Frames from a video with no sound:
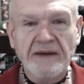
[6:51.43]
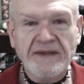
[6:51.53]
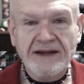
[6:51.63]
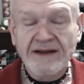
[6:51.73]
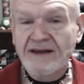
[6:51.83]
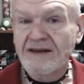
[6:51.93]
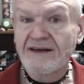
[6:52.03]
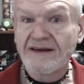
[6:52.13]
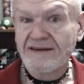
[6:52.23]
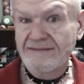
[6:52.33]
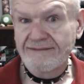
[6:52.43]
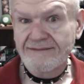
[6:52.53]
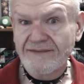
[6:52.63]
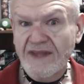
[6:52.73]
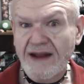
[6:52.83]
I mean,
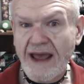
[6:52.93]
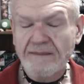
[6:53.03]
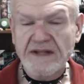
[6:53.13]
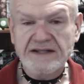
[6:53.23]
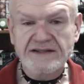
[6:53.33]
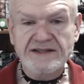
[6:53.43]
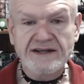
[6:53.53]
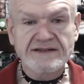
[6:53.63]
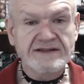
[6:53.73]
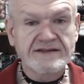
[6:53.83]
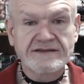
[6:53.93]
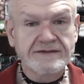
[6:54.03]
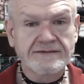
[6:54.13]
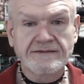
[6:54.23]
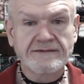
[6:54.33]
it happens.
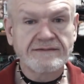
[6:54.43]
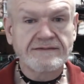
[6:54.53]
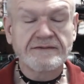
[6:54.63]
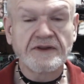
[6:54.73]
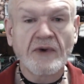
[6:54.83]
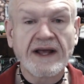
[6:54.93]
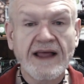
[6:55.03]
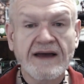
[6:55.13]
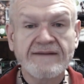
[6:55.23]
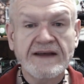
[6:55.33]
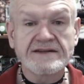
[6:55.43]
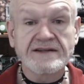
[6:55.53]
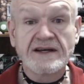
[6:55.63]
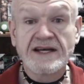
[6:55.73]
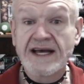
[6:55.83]
It's the way life
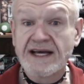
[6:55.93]
is.